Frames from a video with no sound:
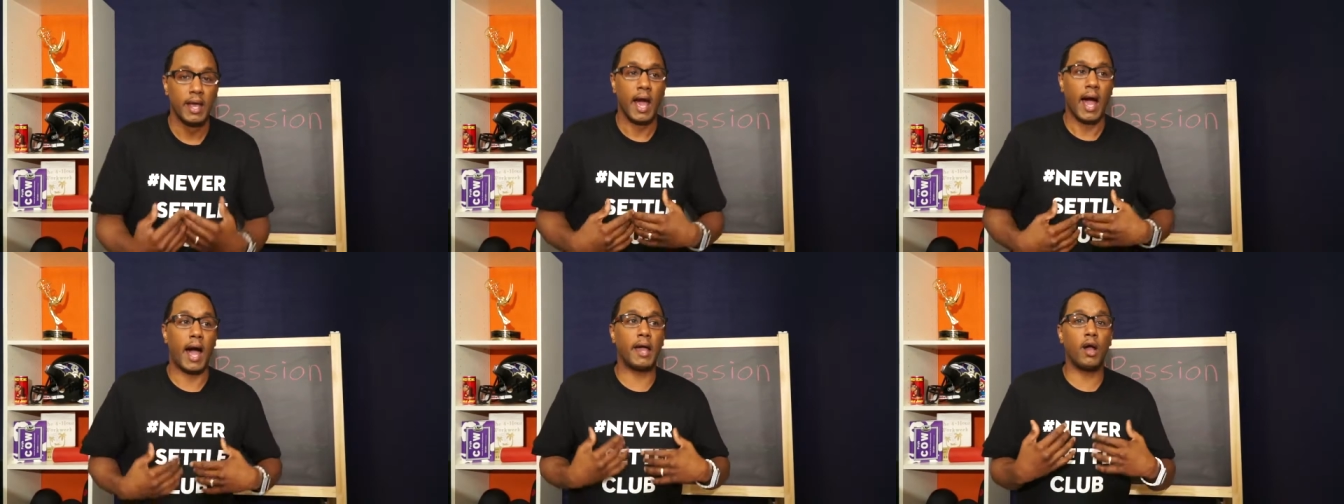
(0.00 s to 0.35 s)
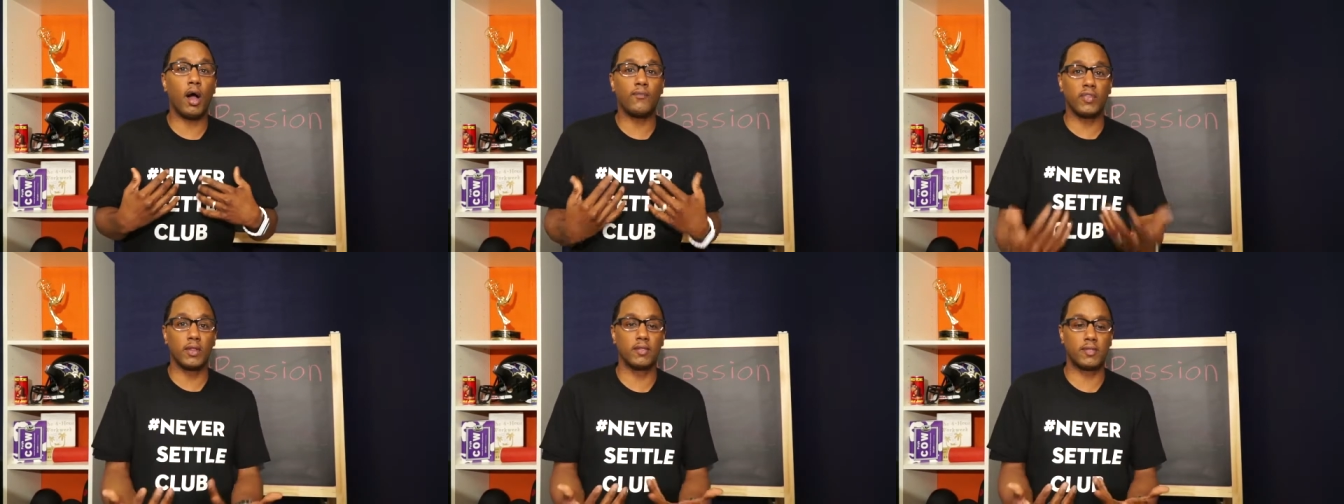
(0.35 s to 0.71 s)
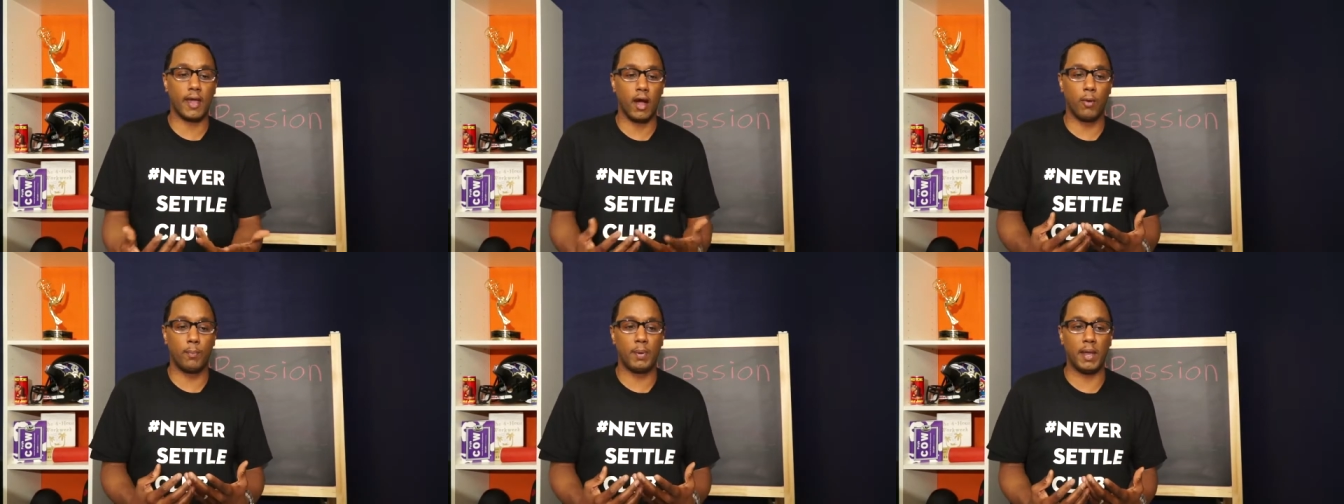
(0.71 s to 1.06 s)
I often
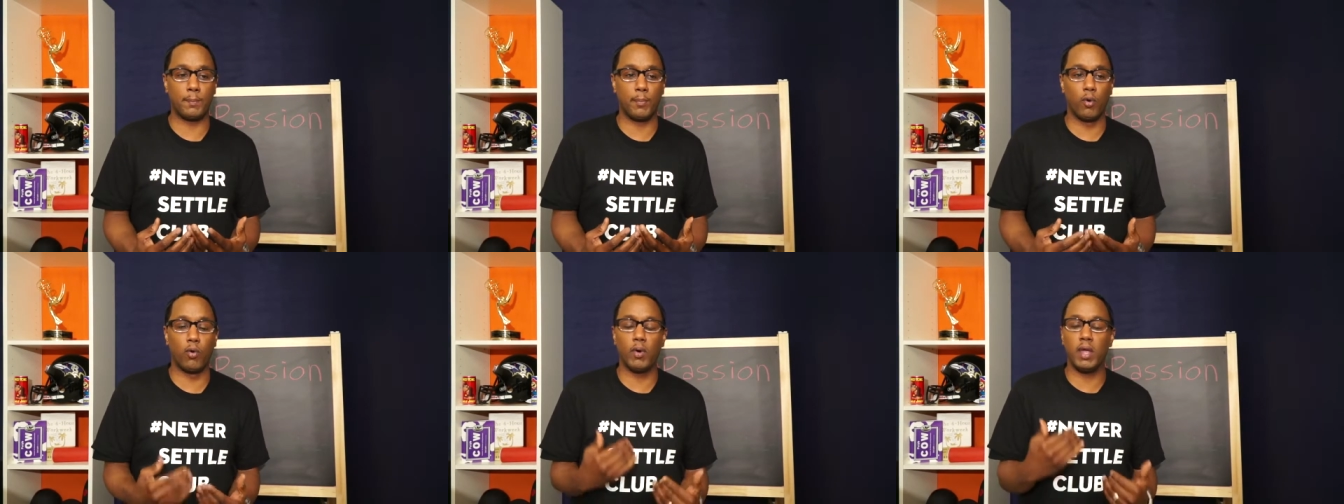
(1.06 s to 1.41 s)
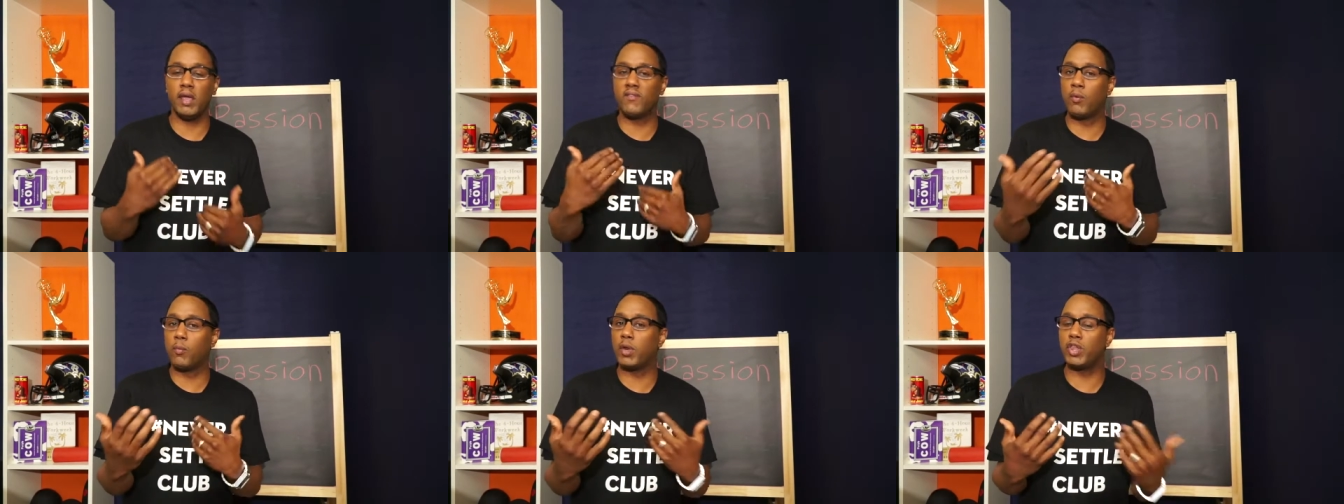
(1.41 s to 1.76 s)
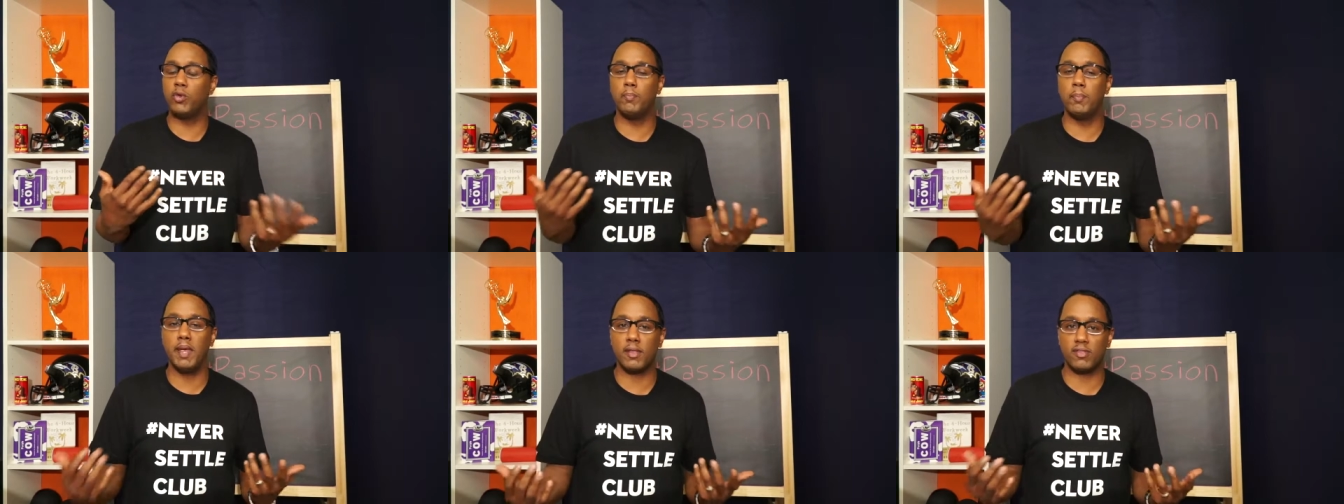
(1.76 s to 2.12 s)
tell people, even when
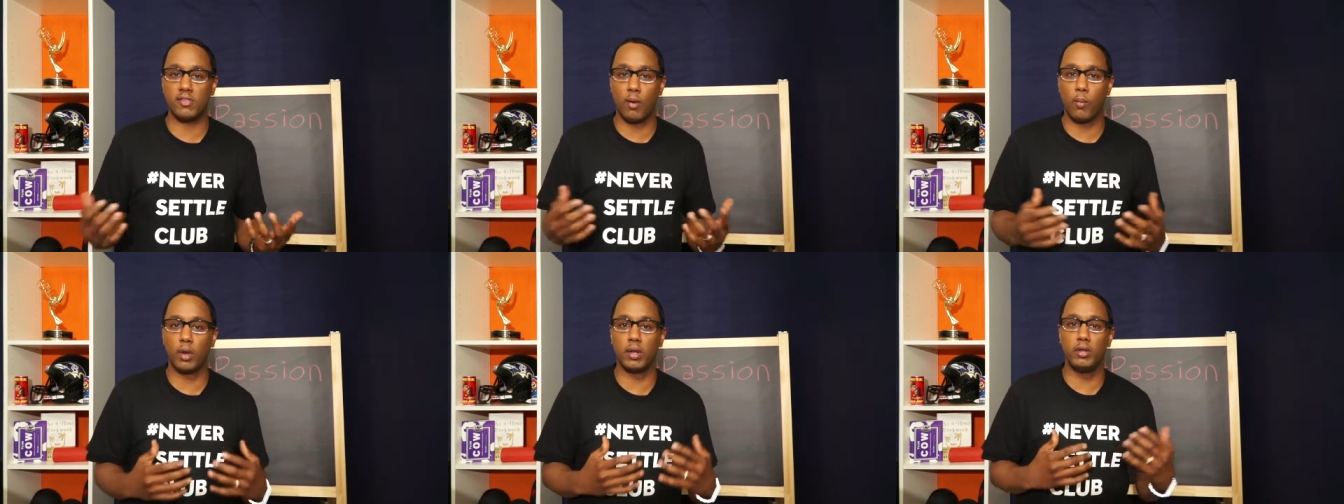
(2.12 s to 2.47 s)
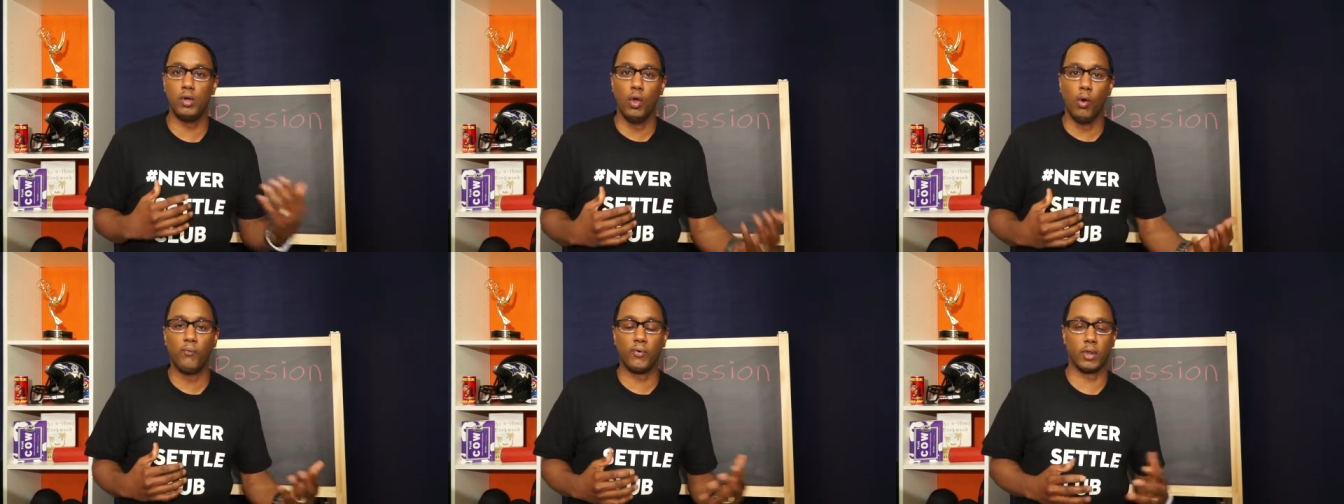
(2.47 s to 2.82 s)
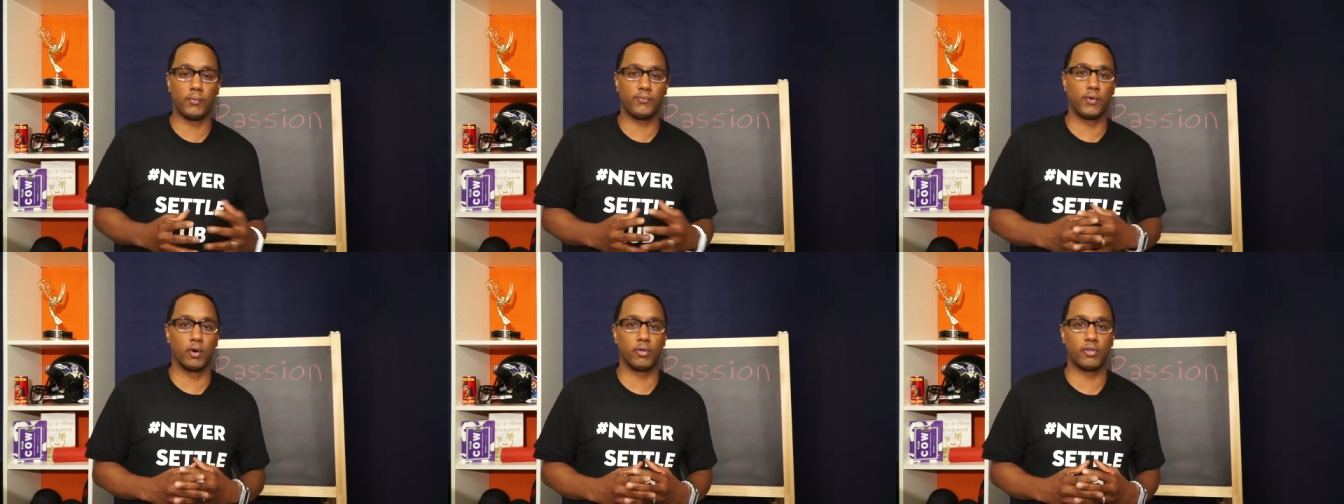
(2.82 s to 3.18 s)
you meet someone new for the
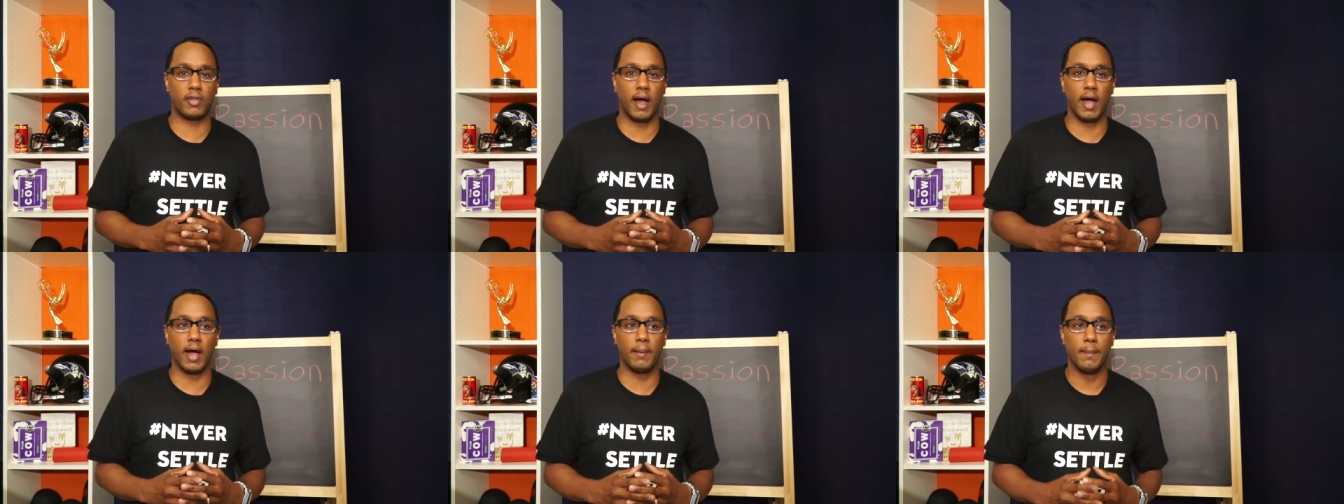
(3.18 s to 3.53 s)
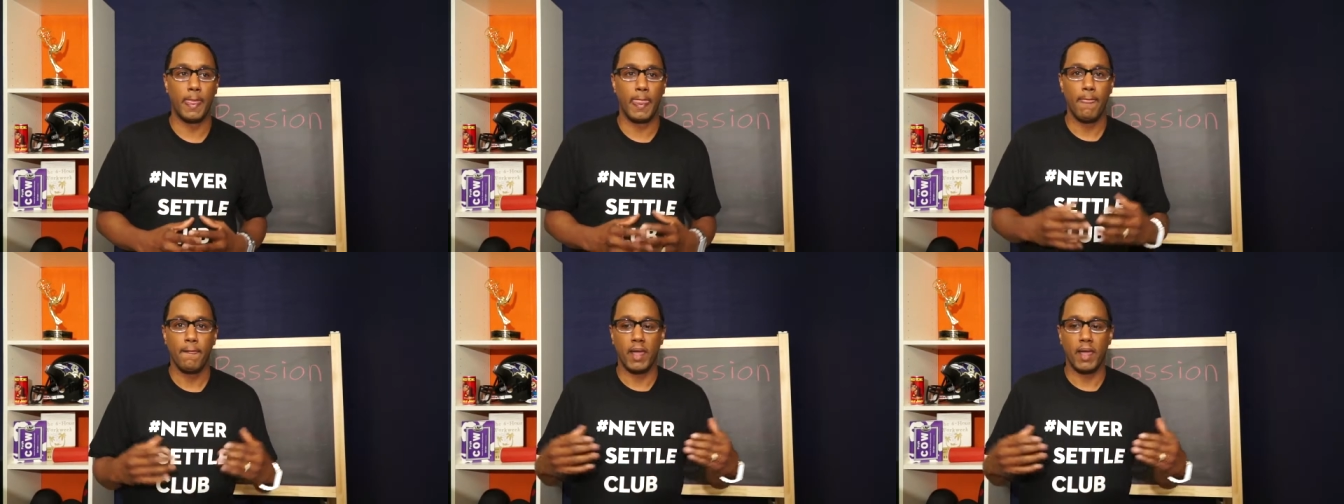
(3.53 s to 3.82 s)
first time,